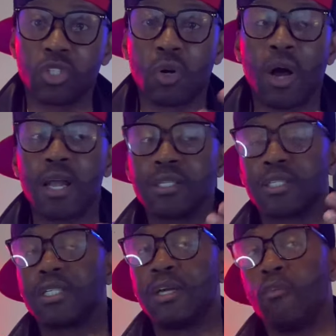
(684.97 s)
So
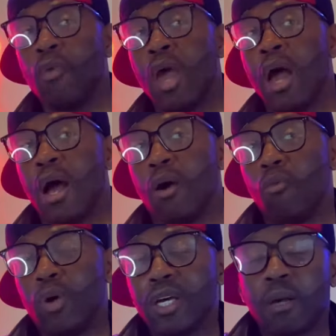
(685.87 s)
honestly,
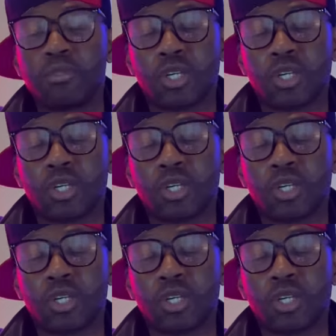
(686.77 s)
when it comes to